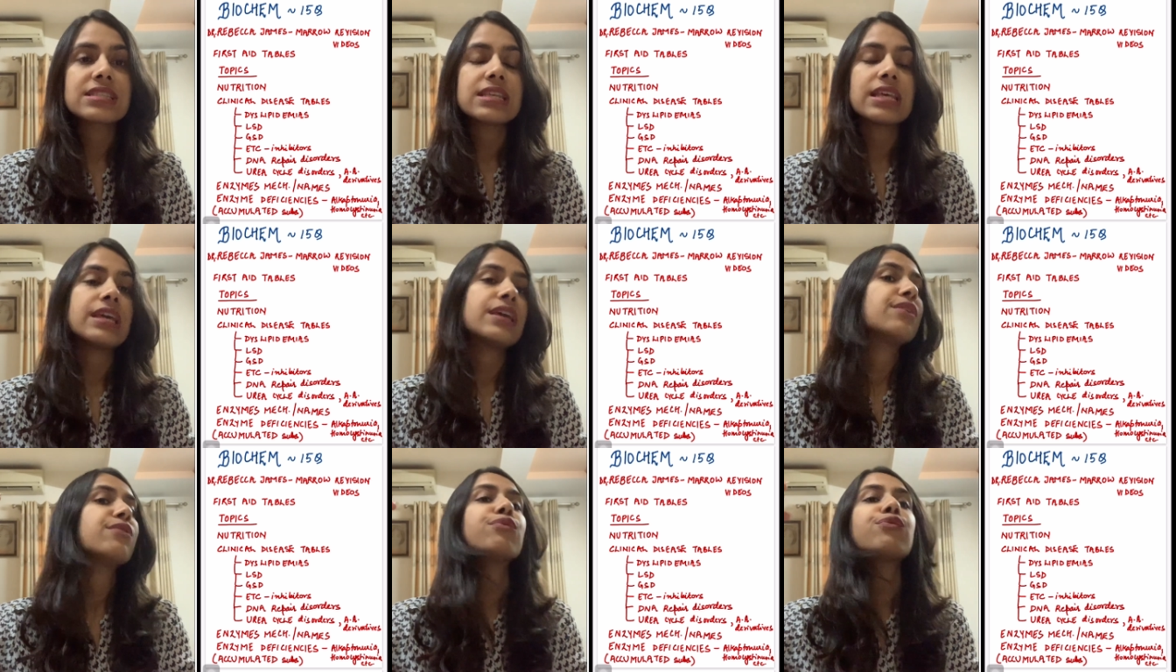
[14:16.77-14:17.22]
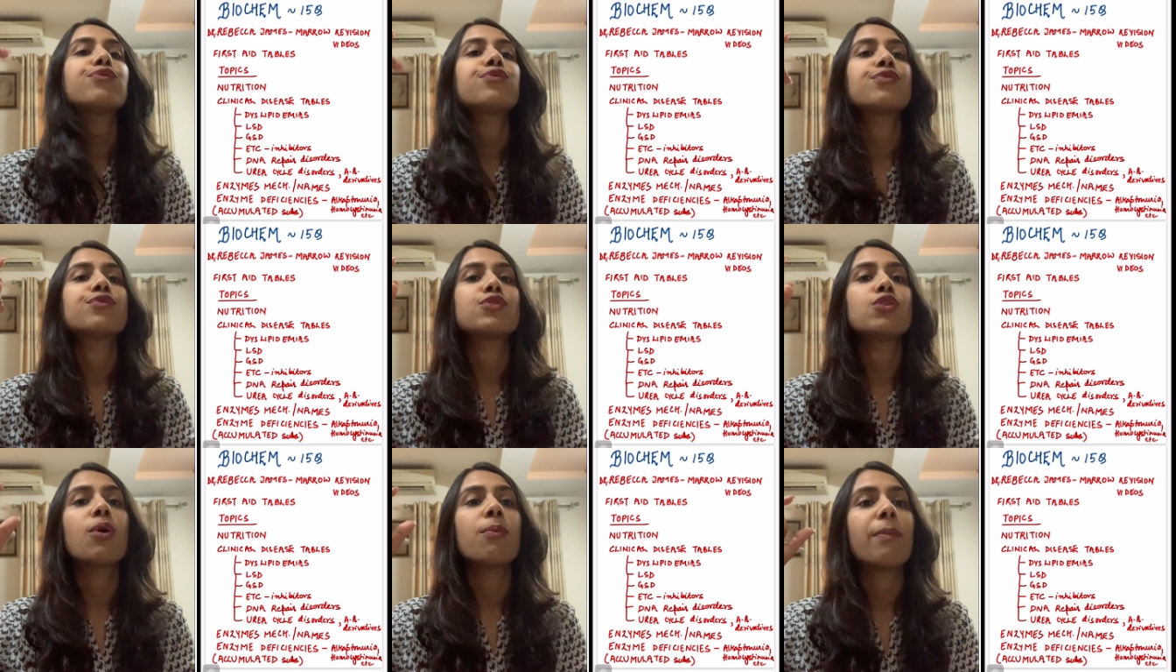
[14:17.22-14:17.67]
if
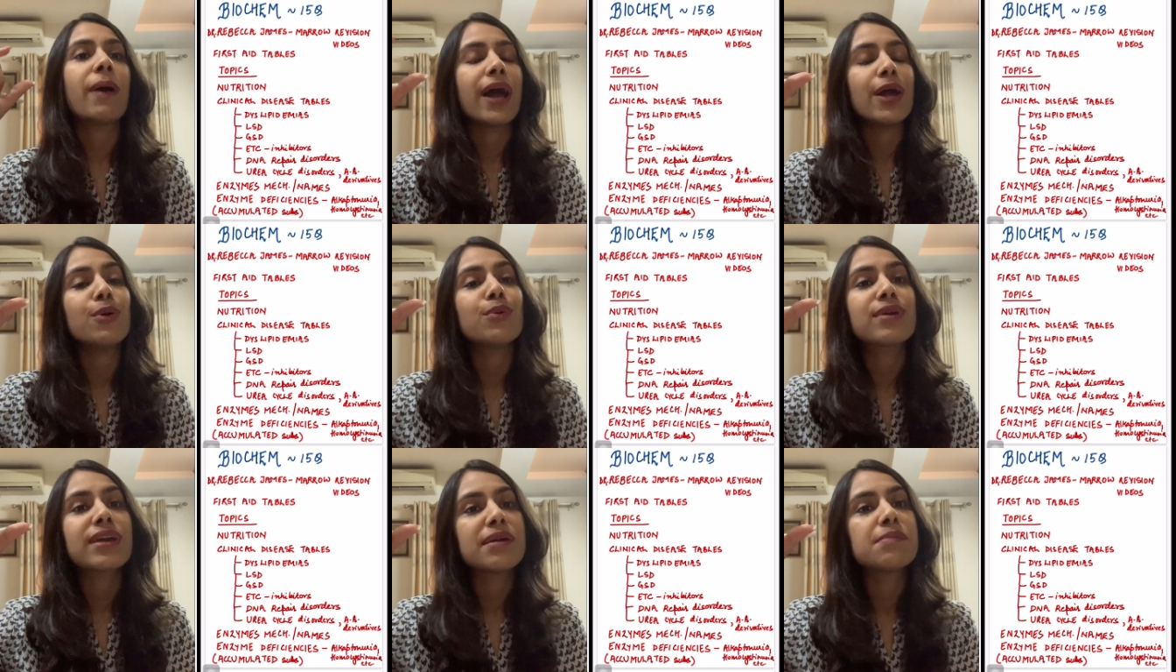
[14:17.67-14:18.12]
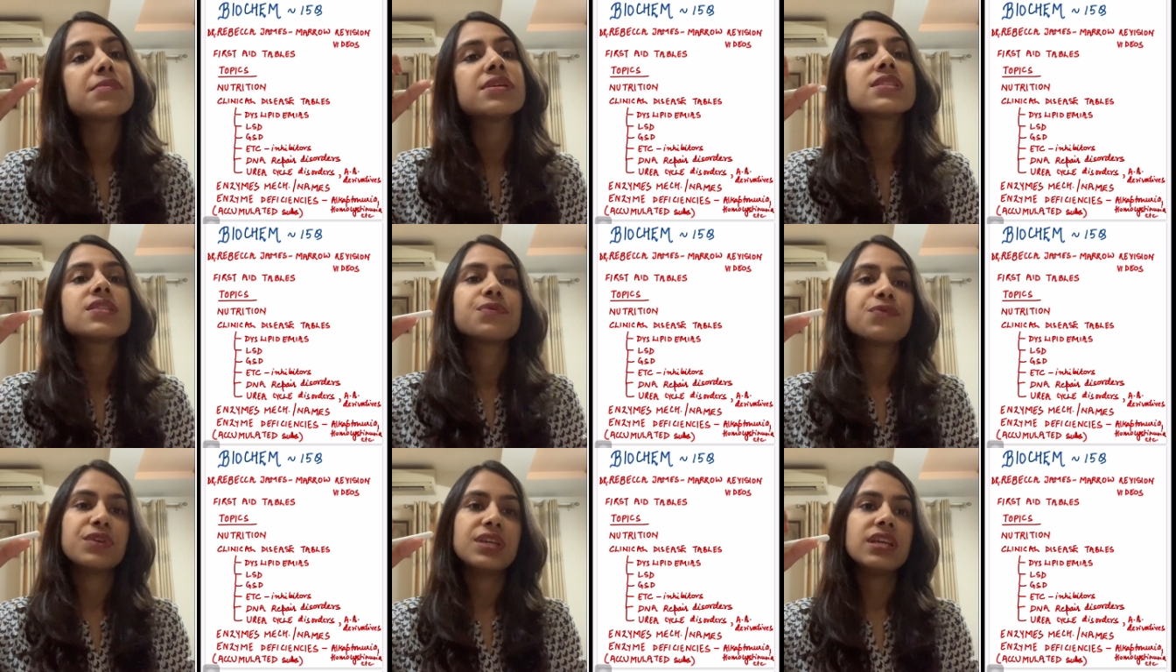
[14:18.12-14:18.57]
your biochem
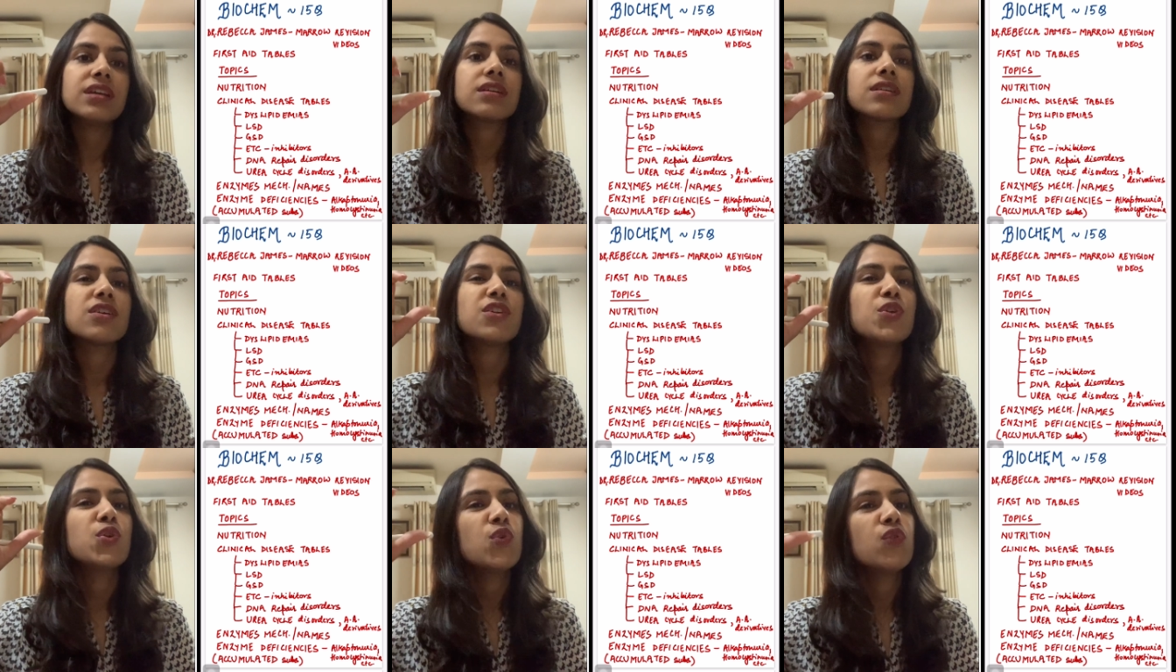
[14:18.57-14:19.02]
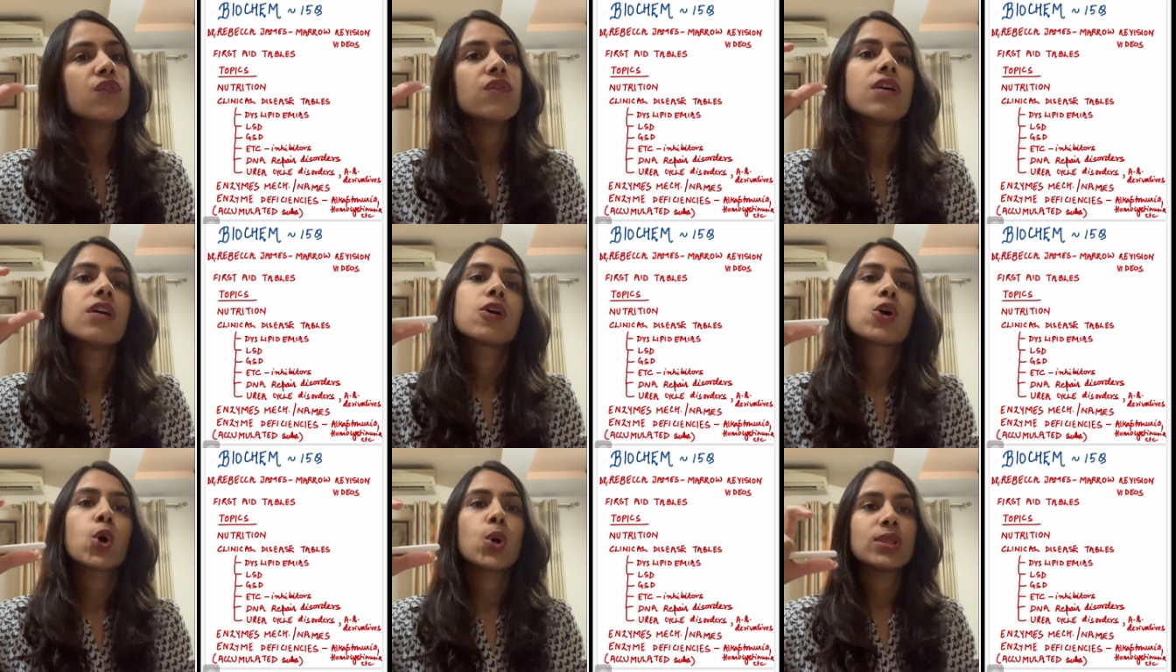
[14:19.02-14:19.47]
is weak do
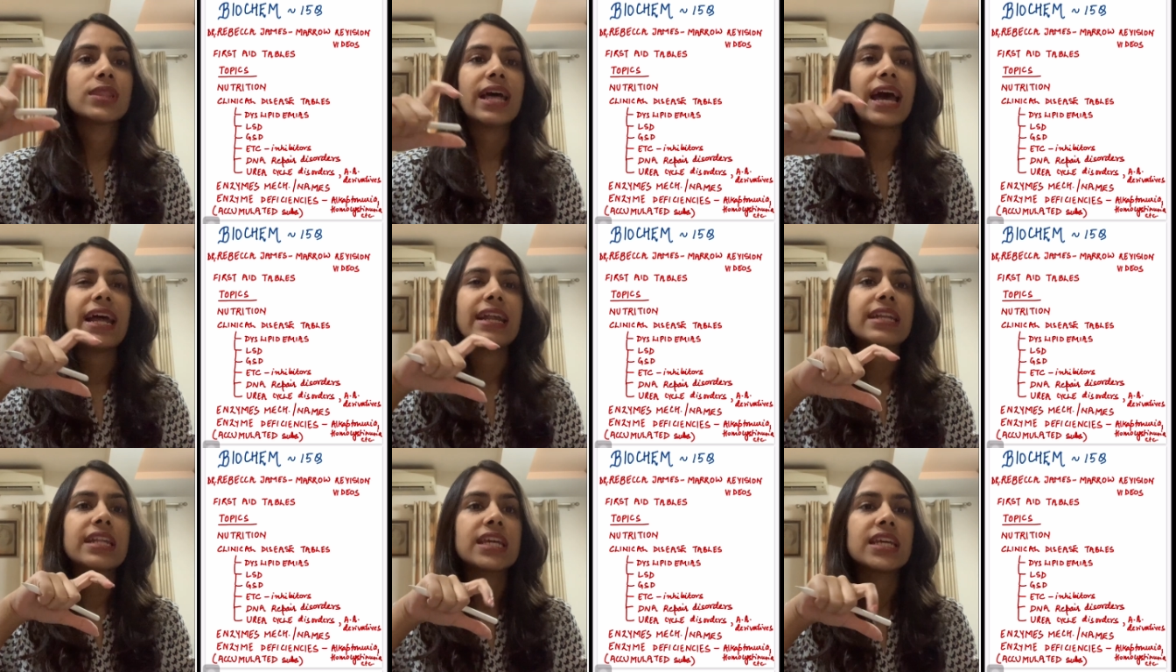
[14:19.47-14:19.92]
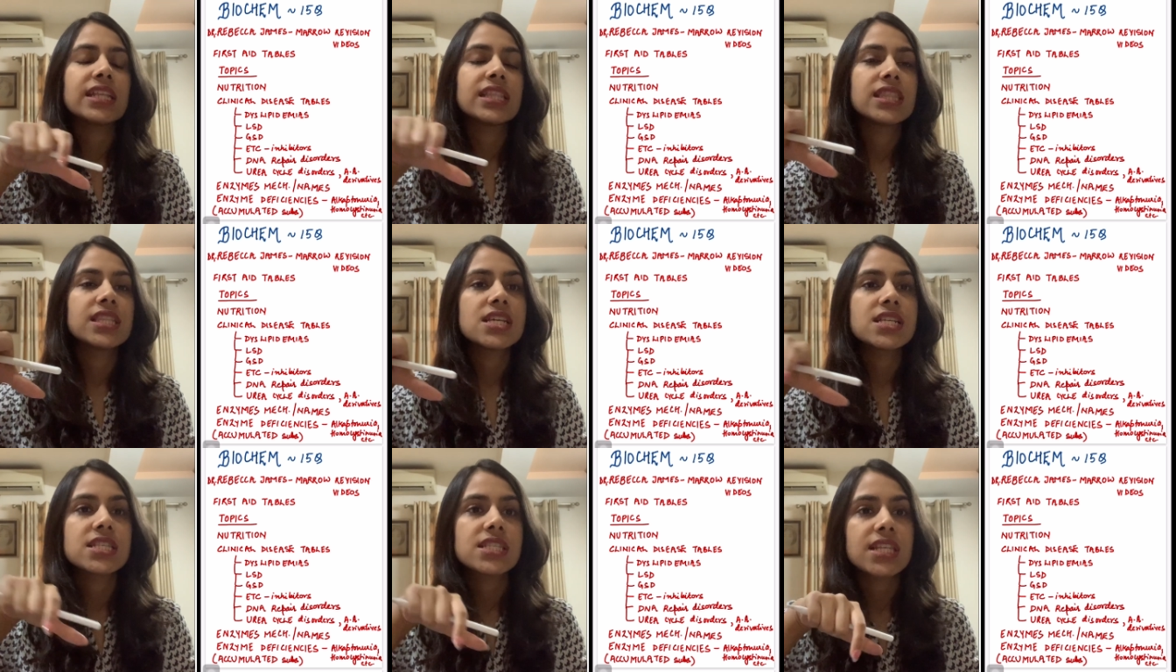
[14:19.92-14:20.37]
work on that in
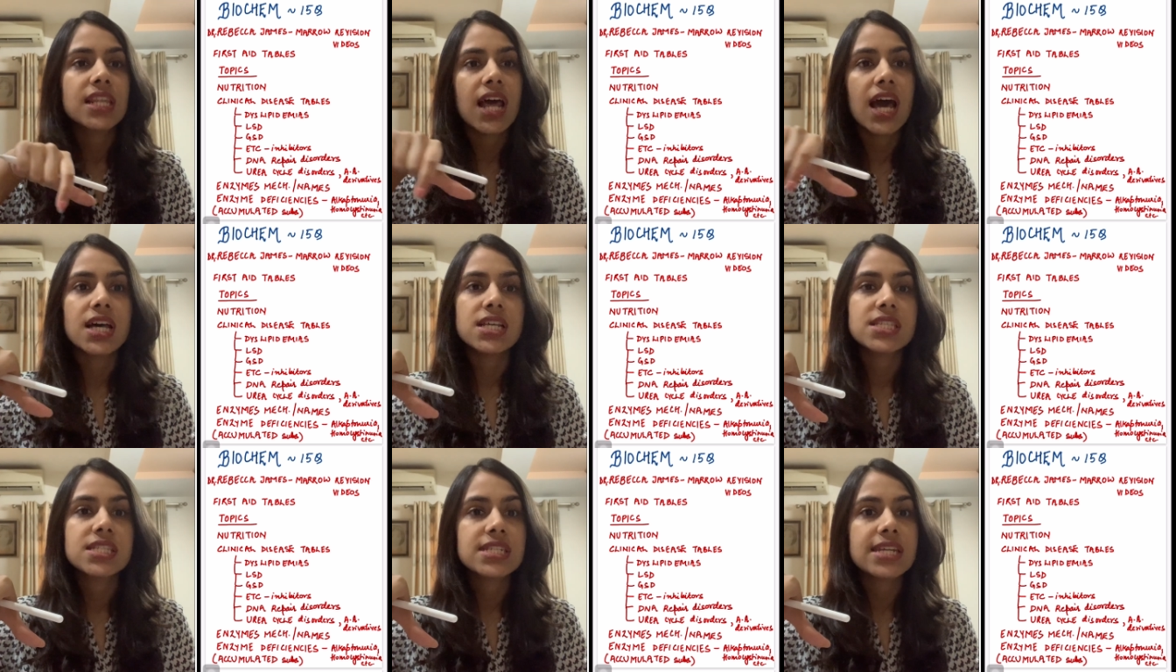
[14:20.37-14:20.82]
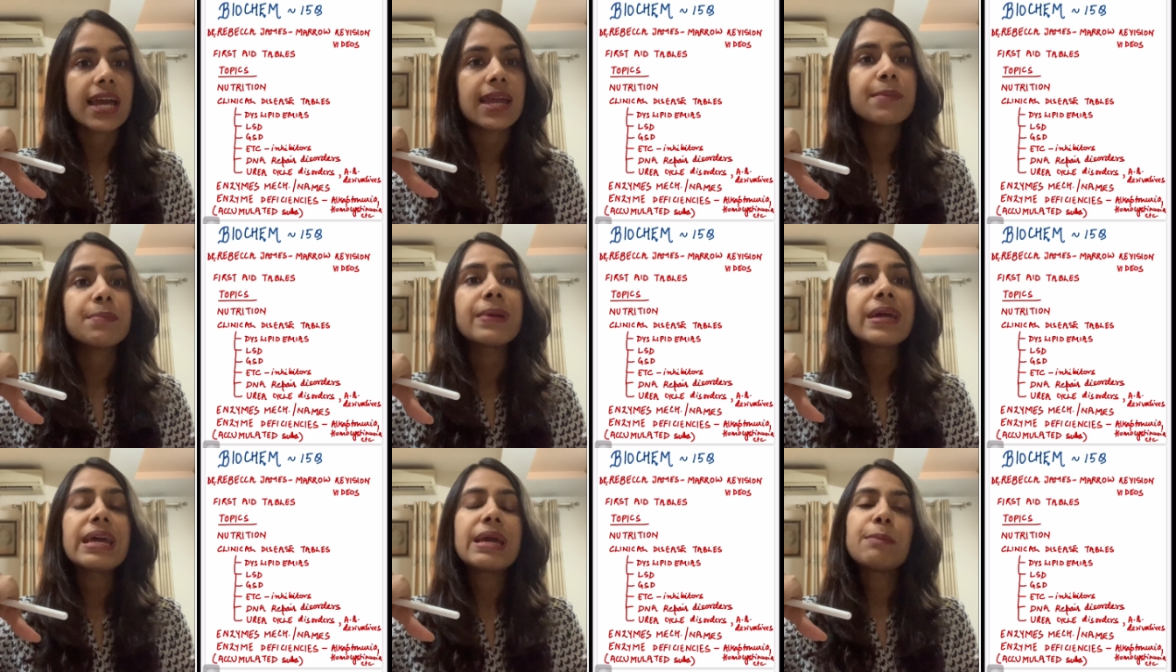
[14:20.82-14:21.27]
this last
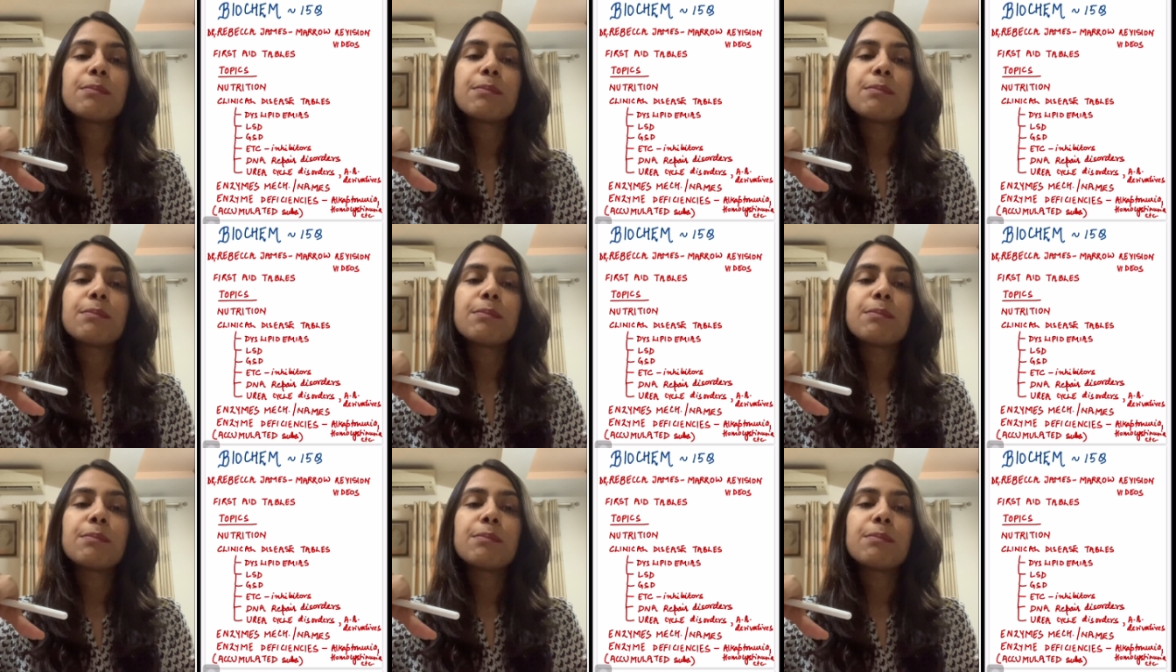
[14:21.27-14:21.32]
time